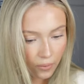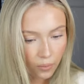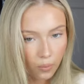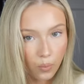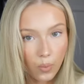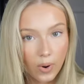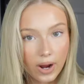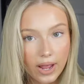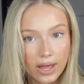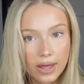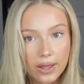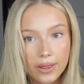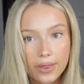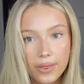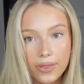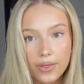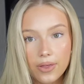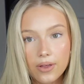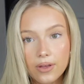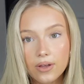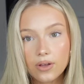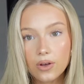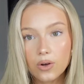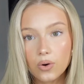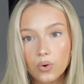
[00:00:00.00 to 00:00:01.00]

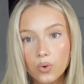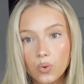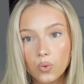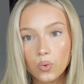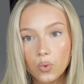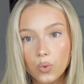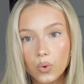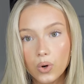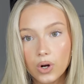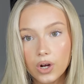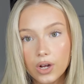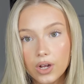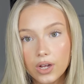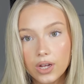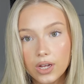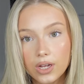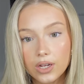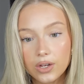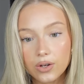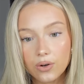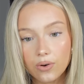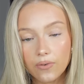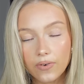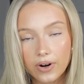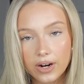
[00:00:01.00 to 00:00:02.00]
with, ooh,
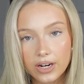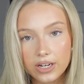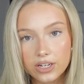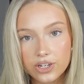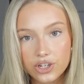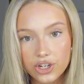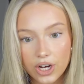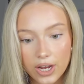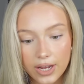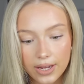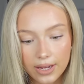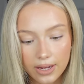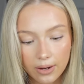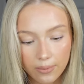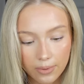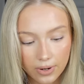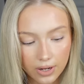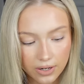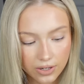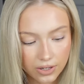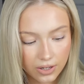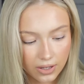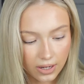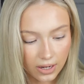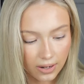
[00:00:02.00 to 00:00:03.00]
you're very shaky when I
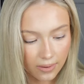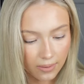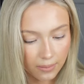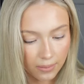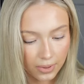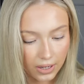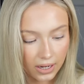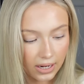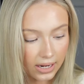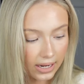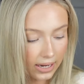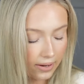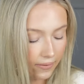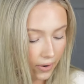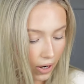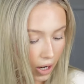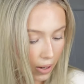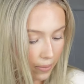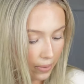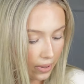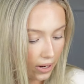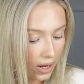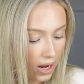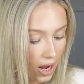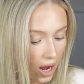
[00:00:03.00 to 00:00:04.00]
do that. I'm gonna leave it
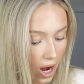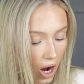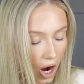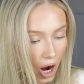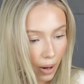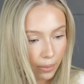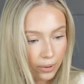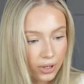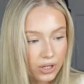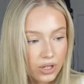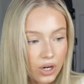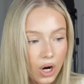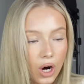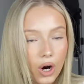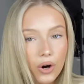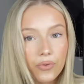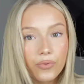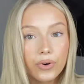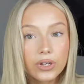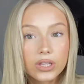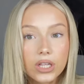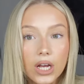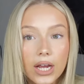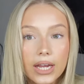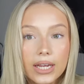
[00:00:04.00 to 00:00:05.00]
open. I'm gonna start off
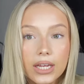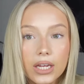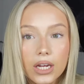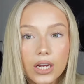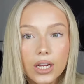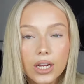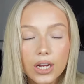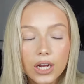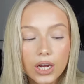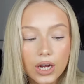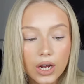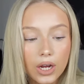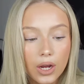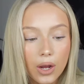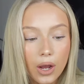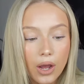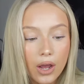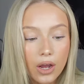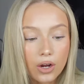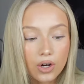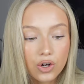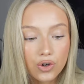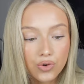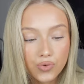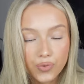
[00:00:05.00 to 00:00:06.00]
with like
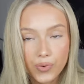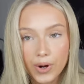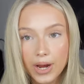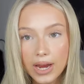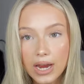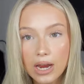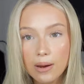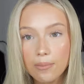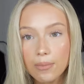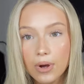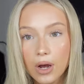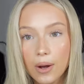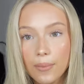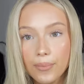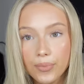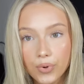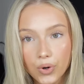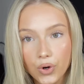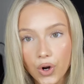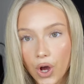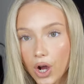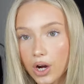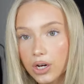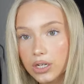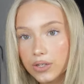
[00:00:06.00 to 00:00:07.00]
cream
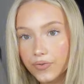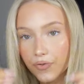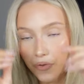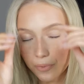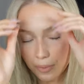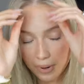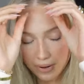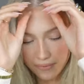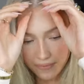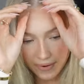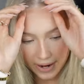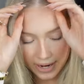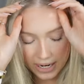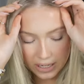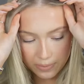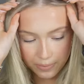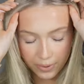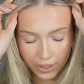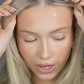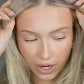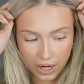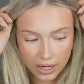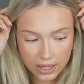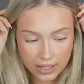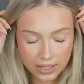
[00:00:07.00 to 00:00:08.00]
products for my face,
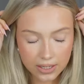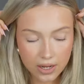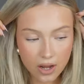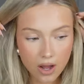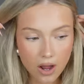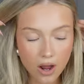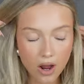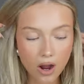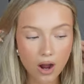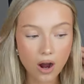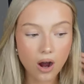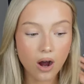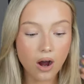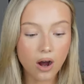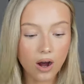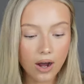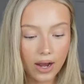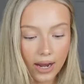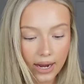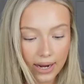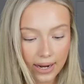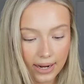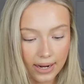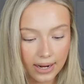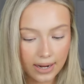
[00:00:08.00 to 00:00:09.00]
because
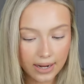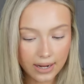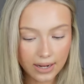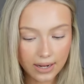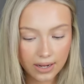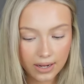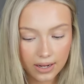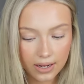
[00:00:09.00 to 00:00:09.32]
I